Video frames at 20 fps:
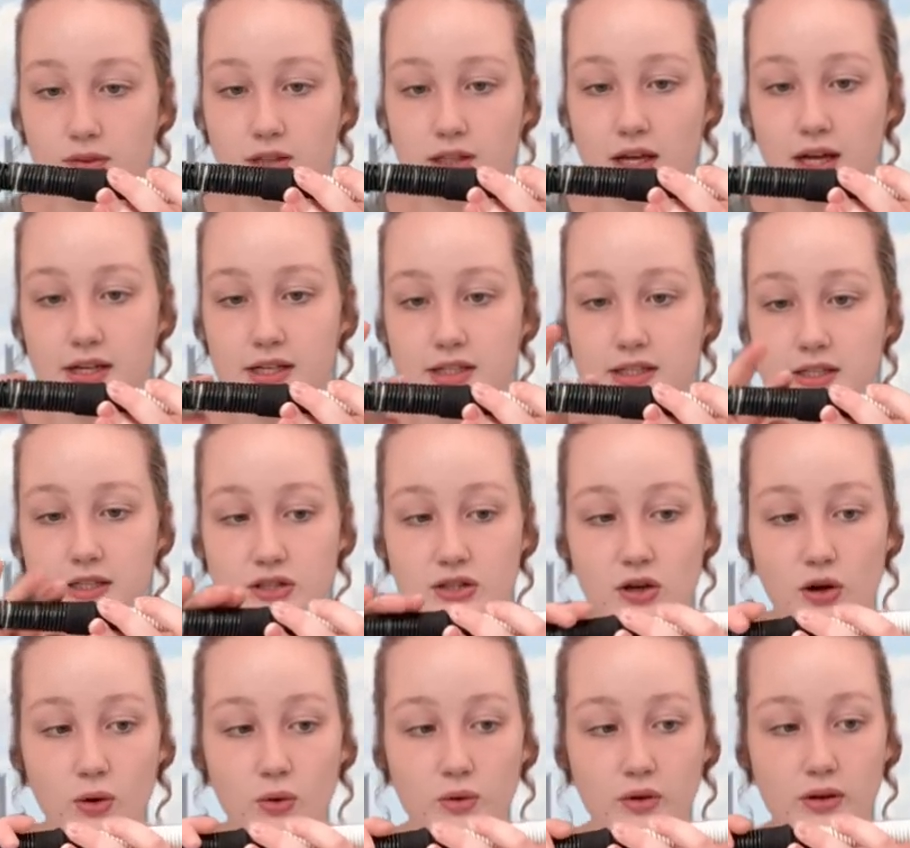and it is
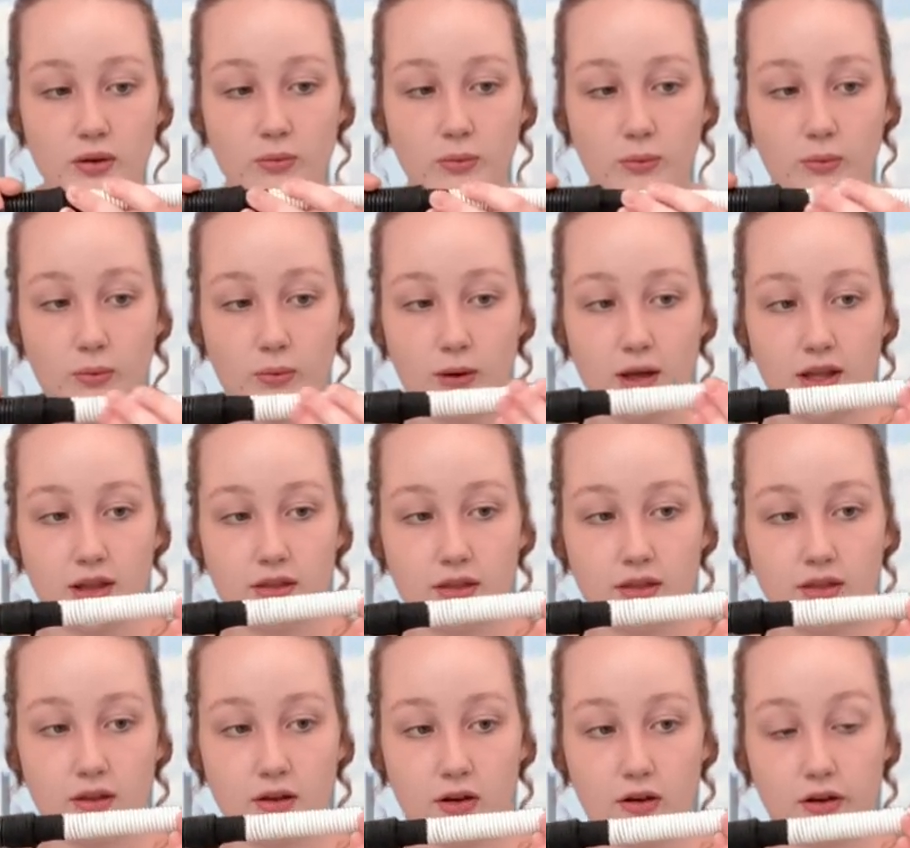coated with,
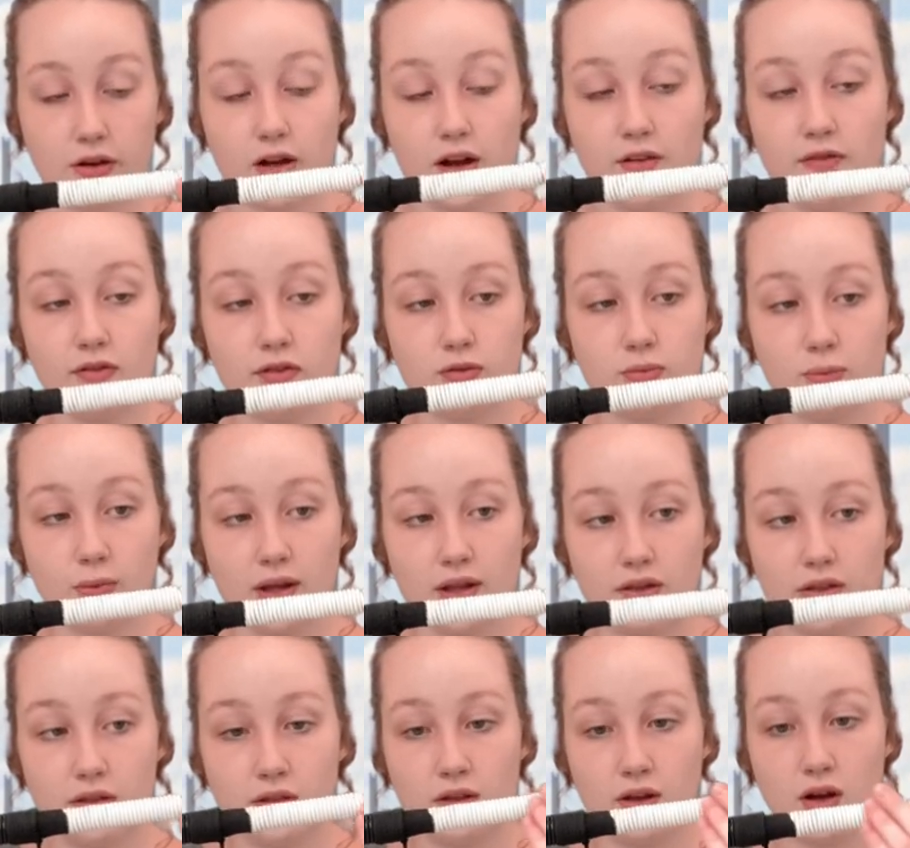or covered with,
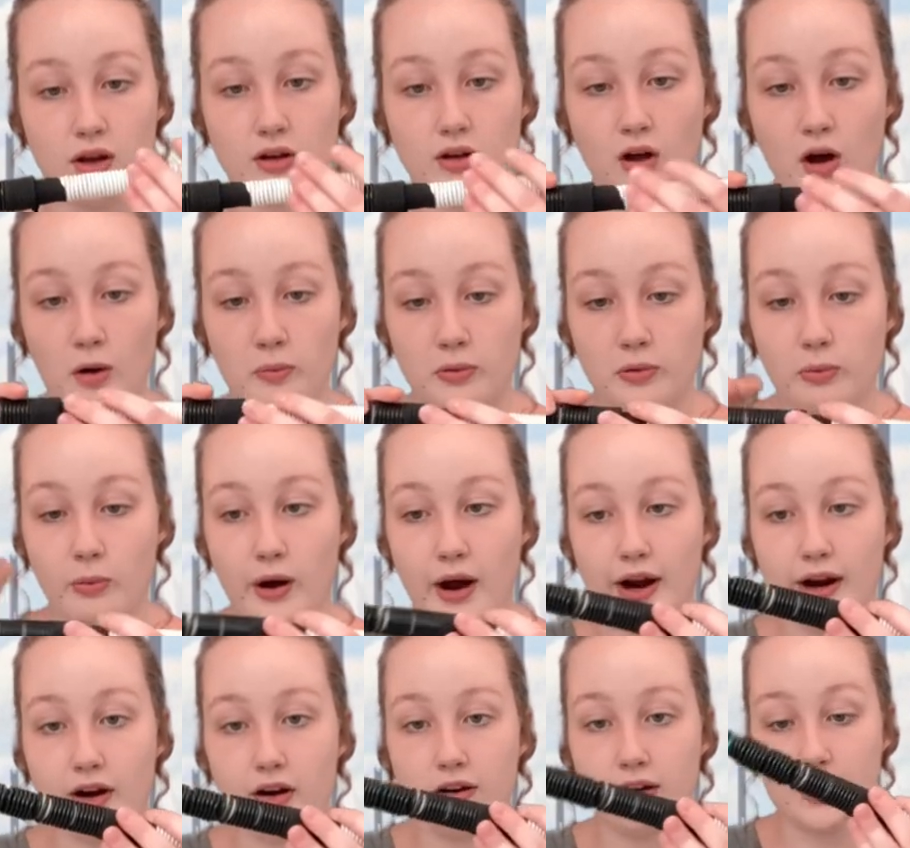copper
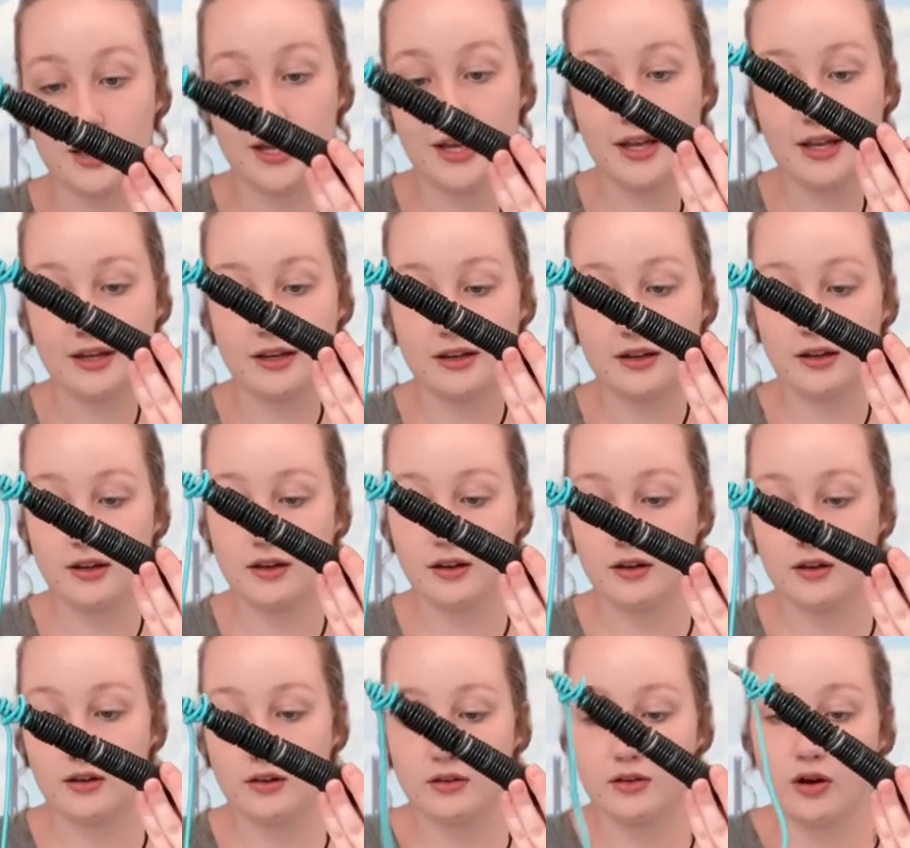wire in
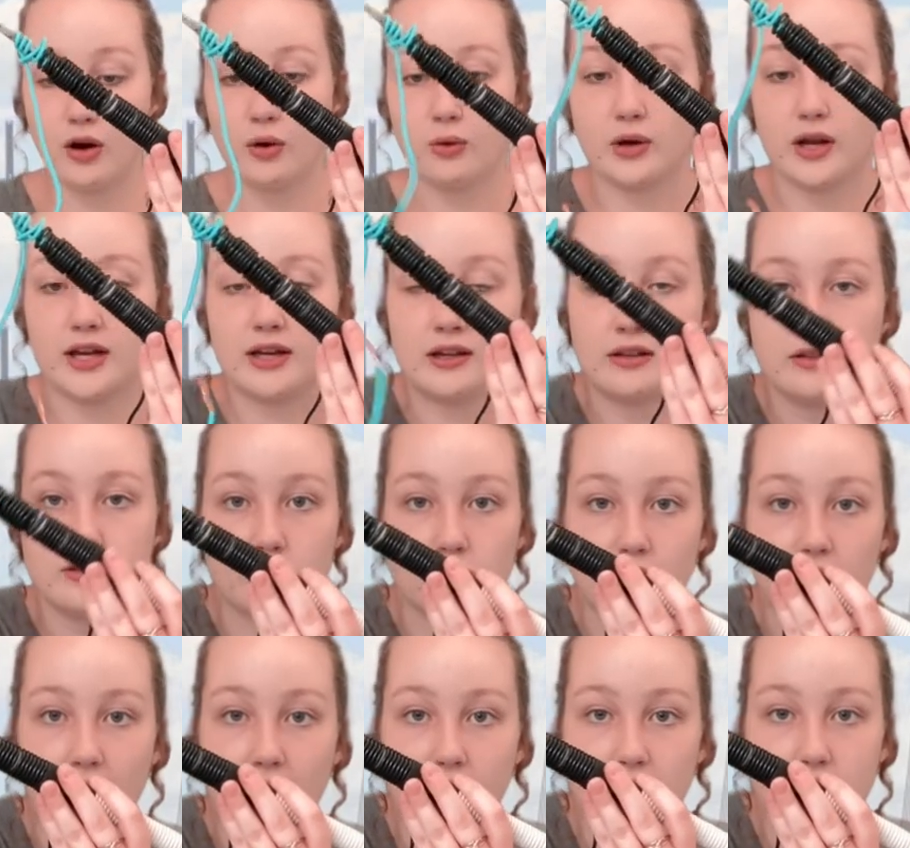coating. So
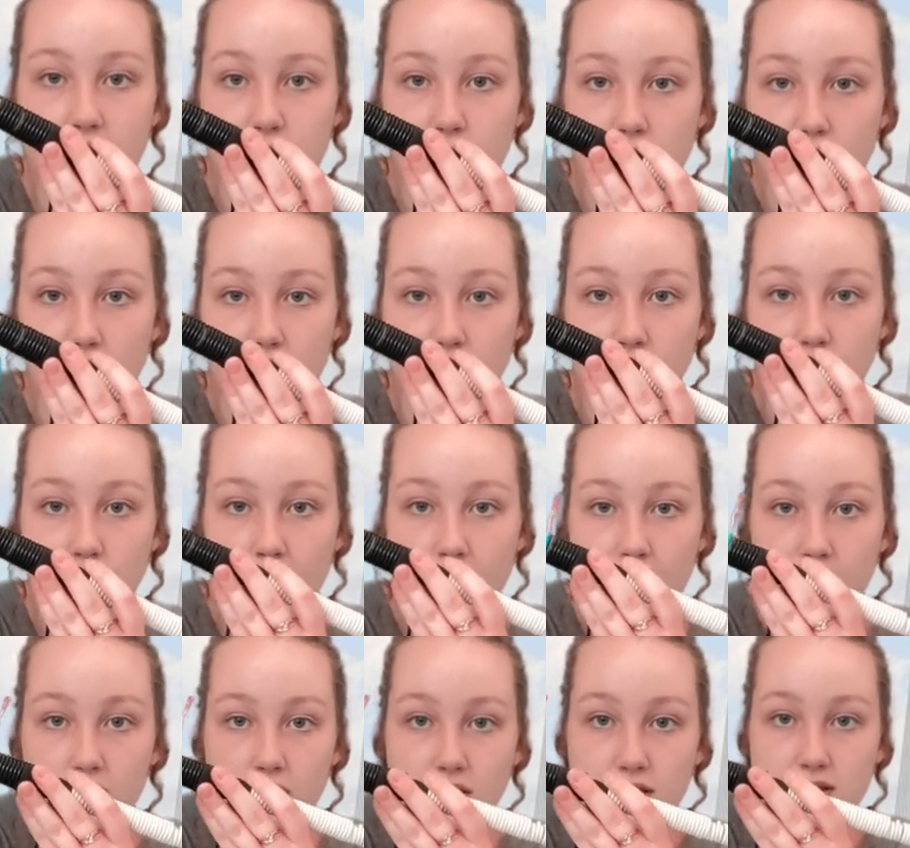that is what the
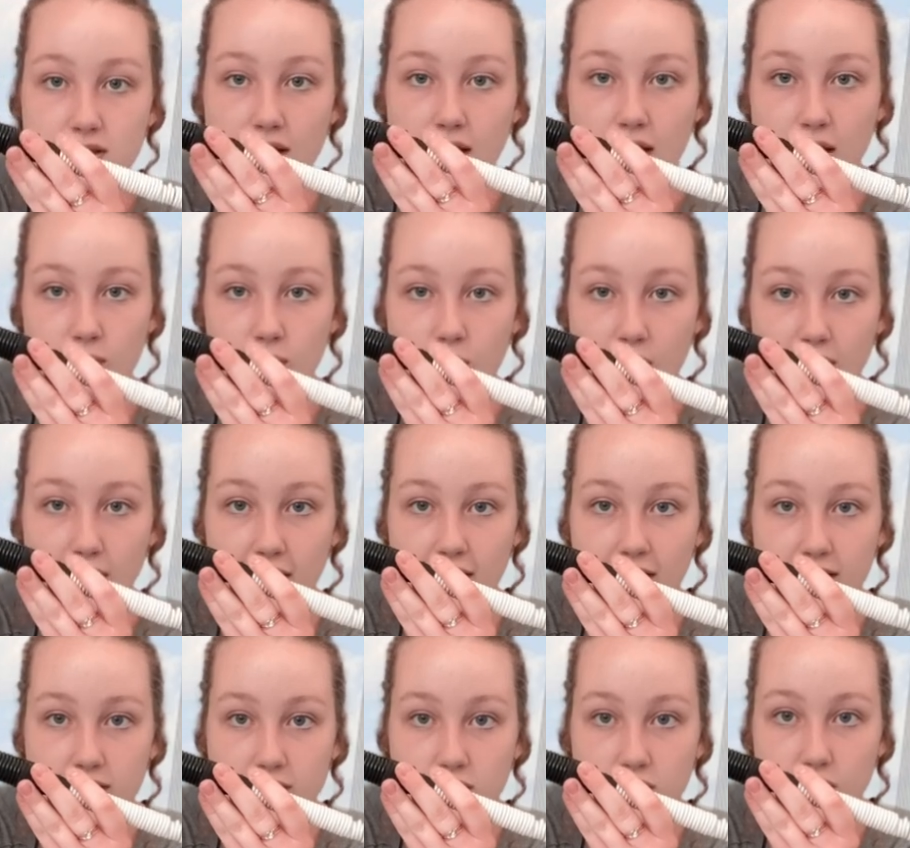wire looks like when it
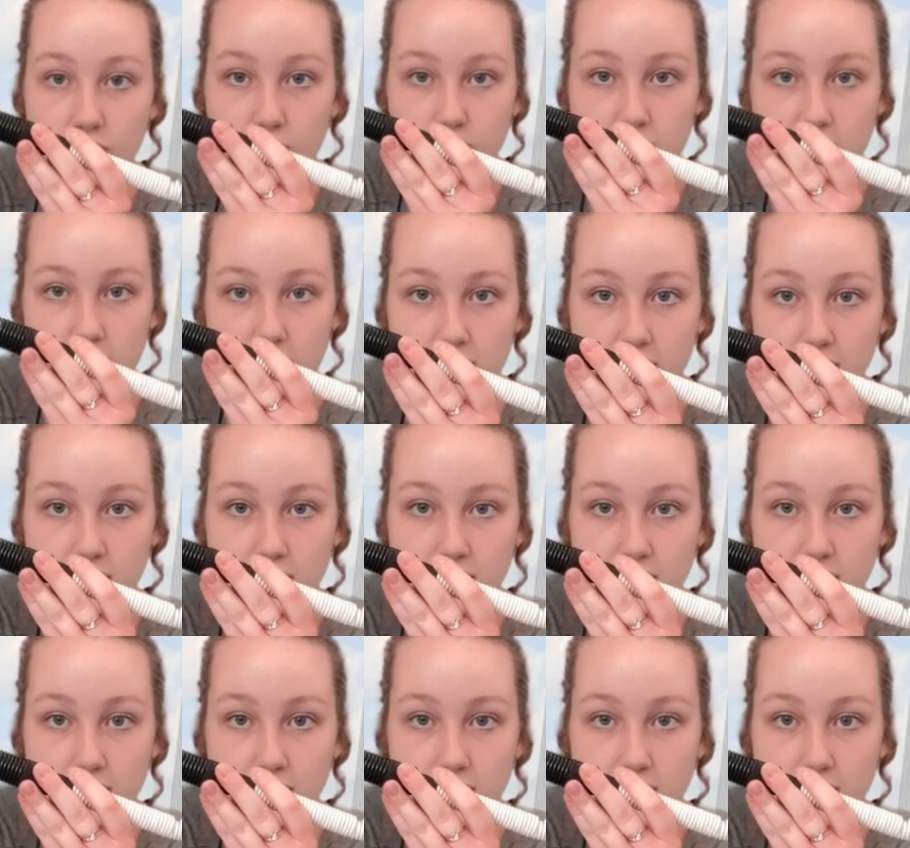has coating.